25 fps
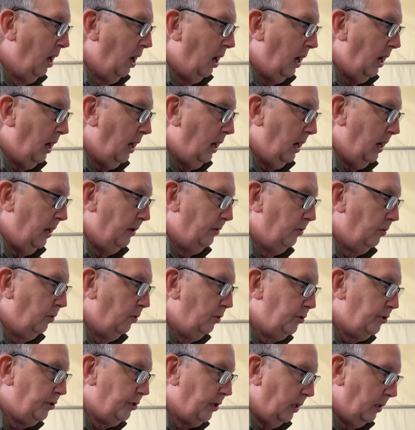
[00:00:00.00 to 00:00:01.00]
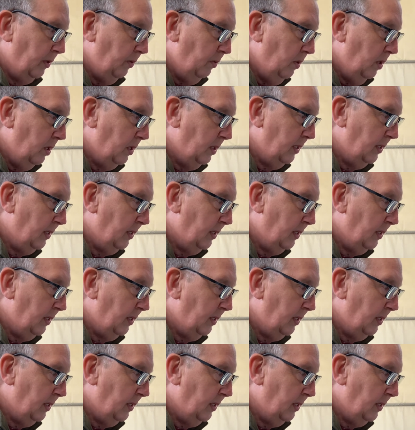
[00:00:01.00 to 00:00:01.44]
And also,